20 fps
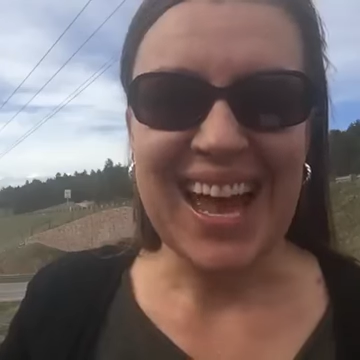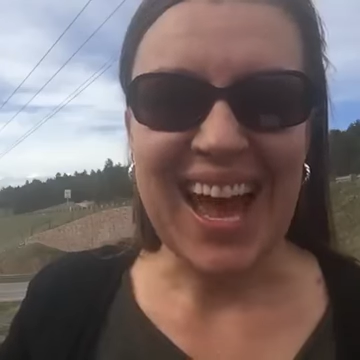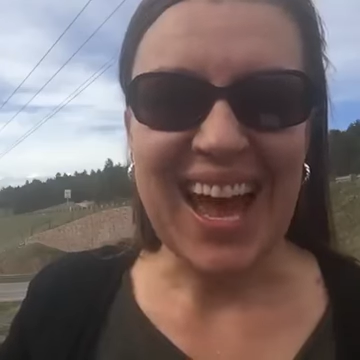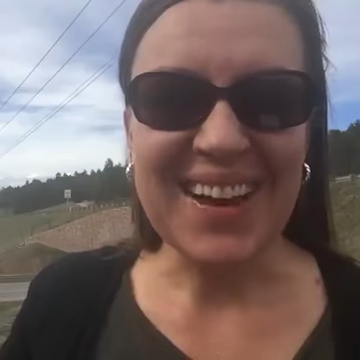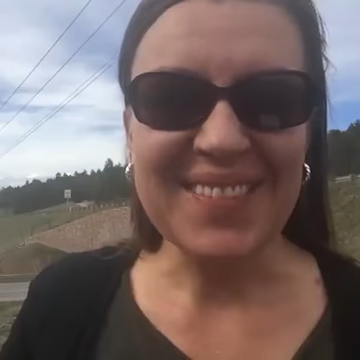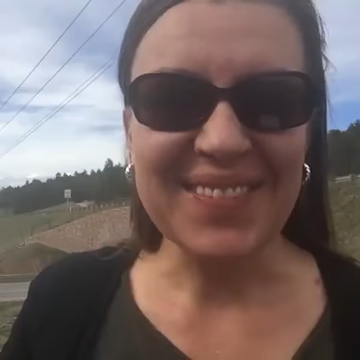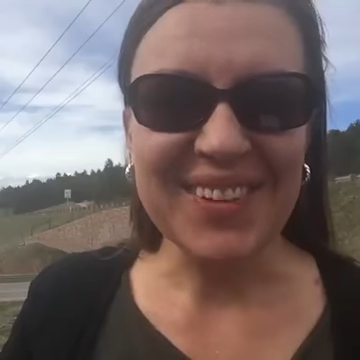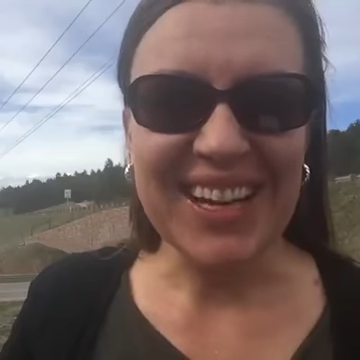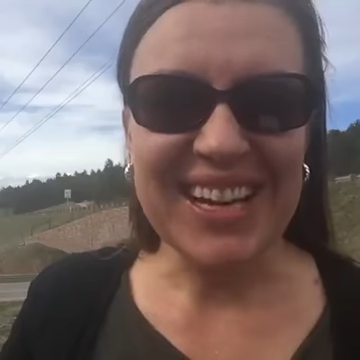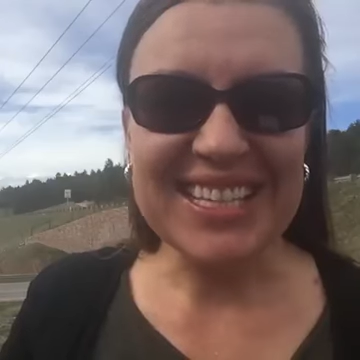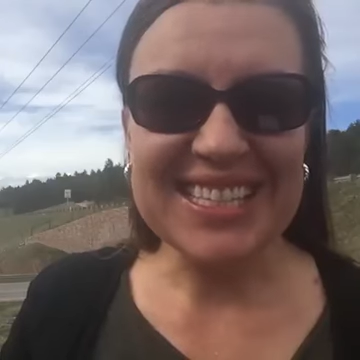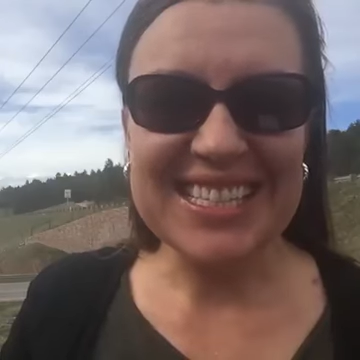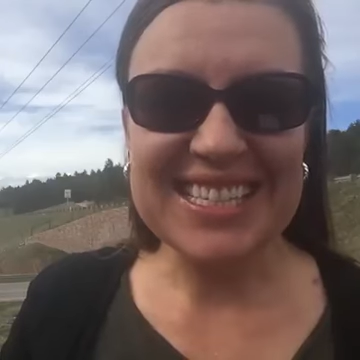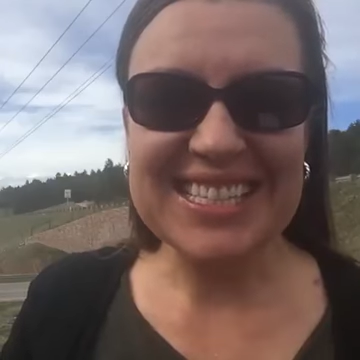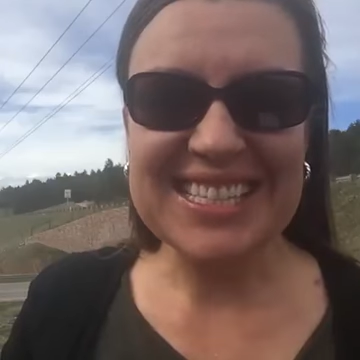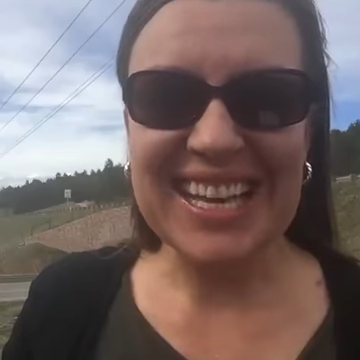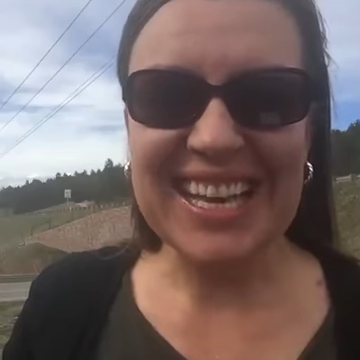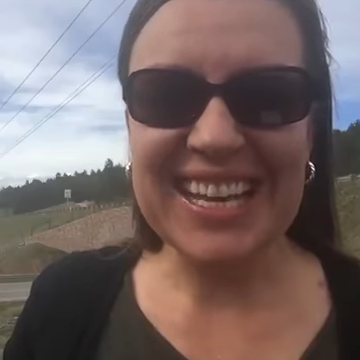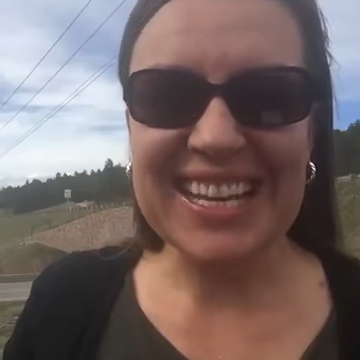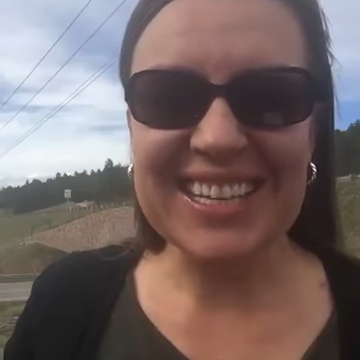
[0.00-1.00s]
Hi friends,
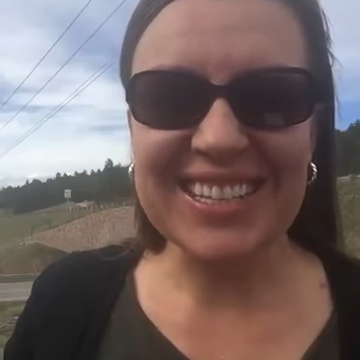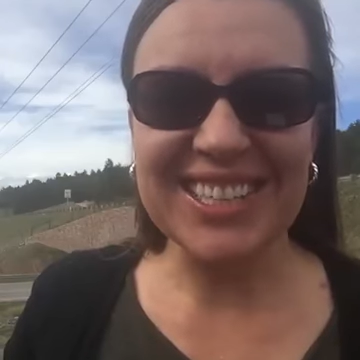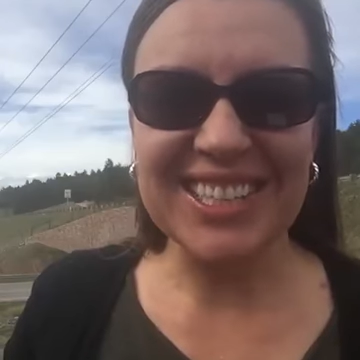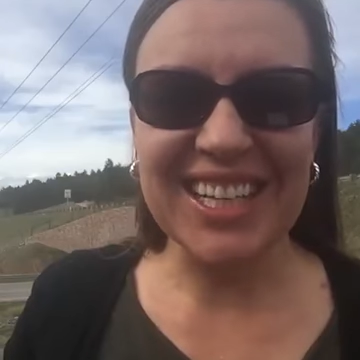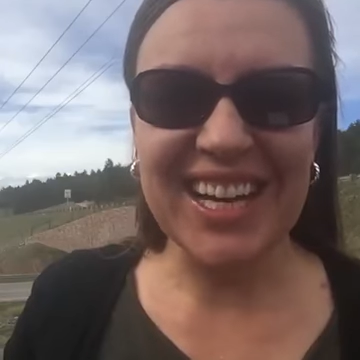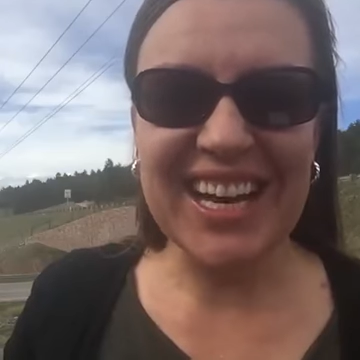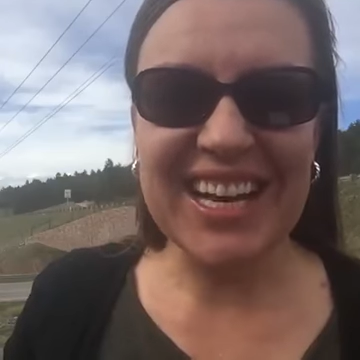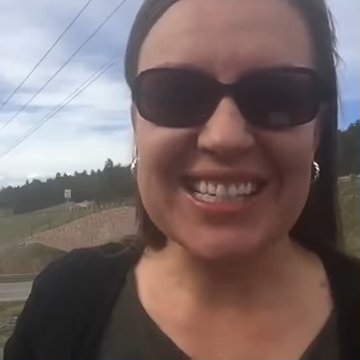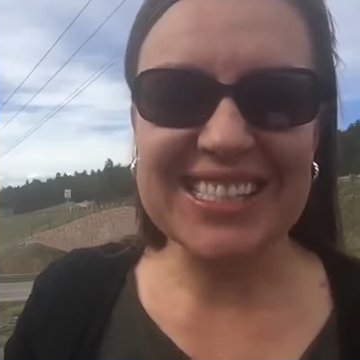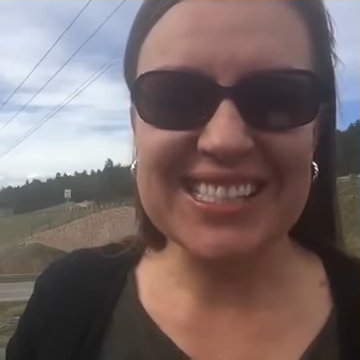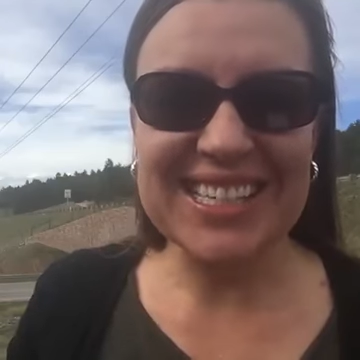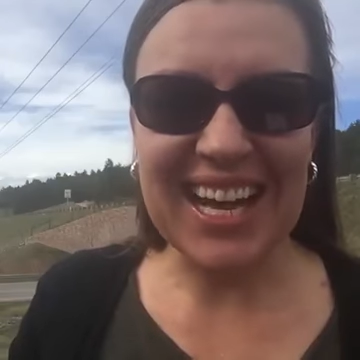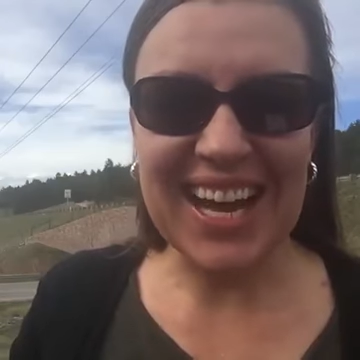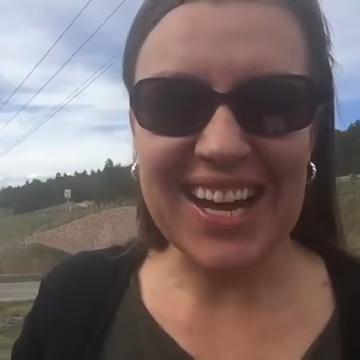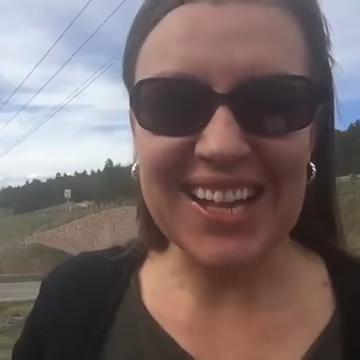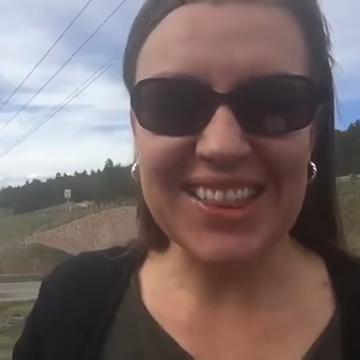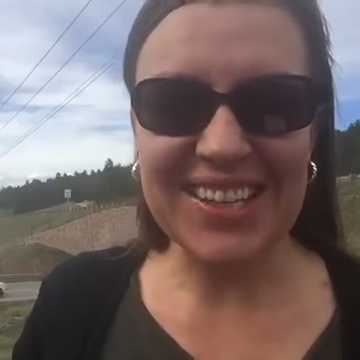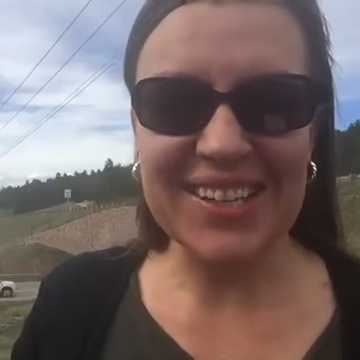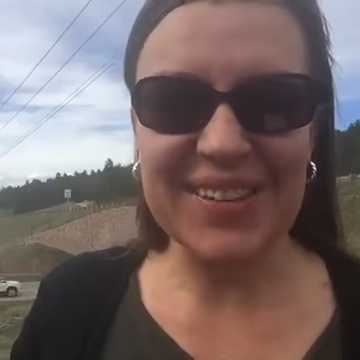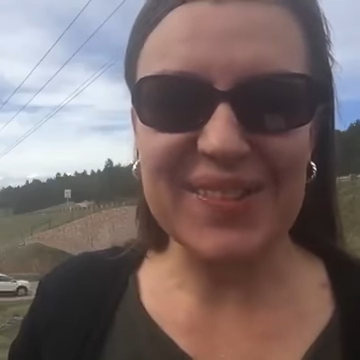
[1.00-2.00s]
it's Annie Grace,
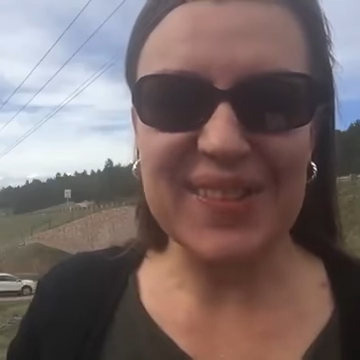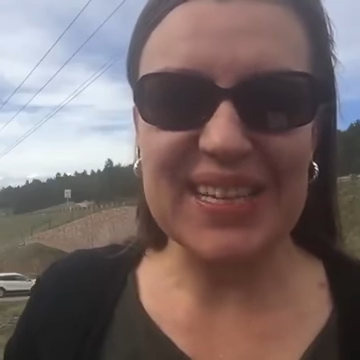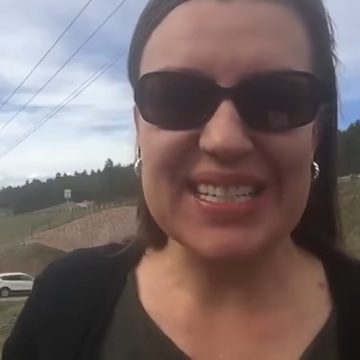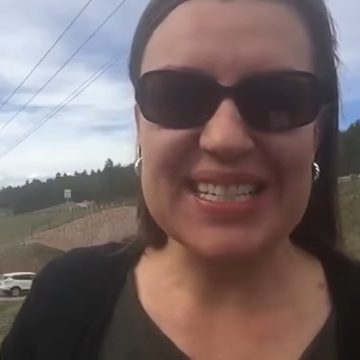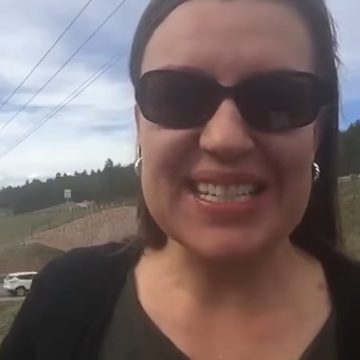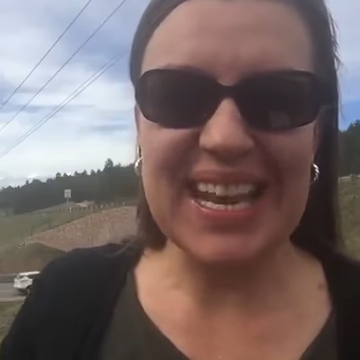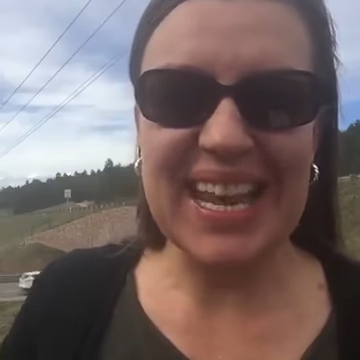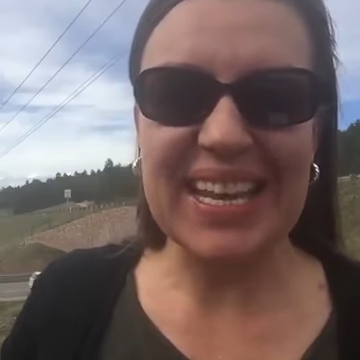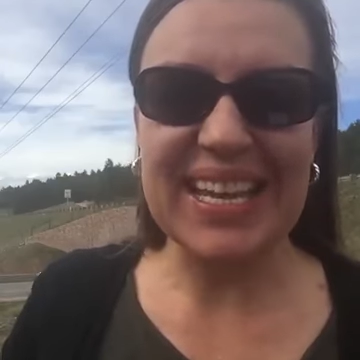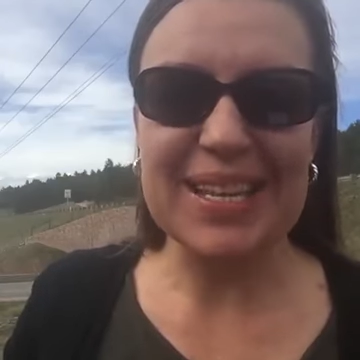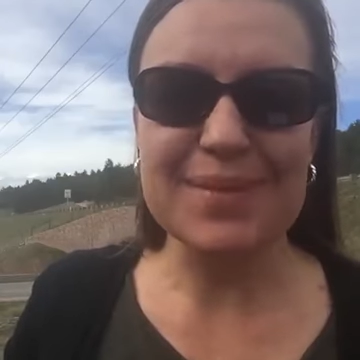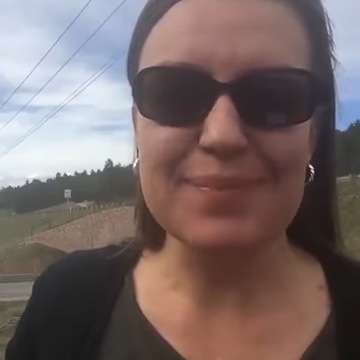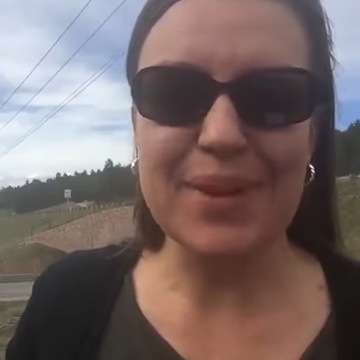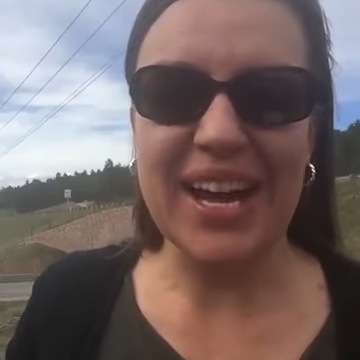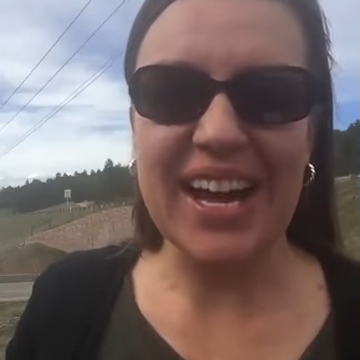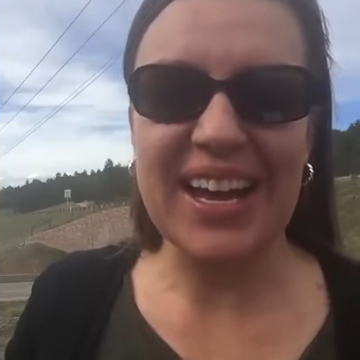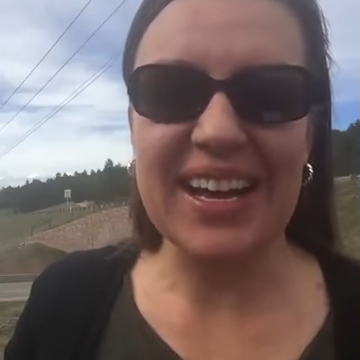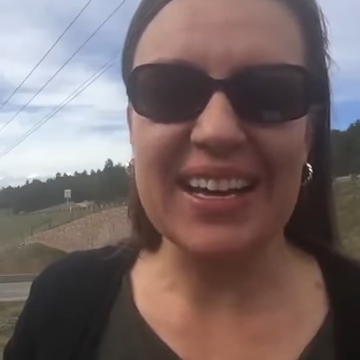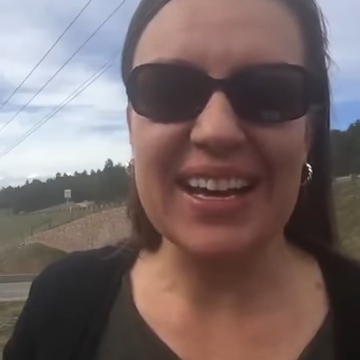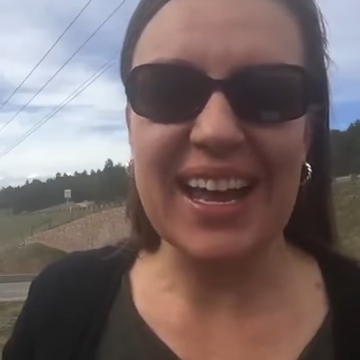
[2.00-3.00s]
author of This Naked
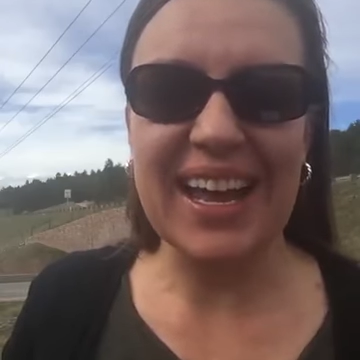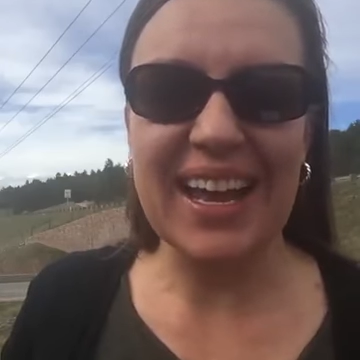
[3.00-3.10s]
Mind,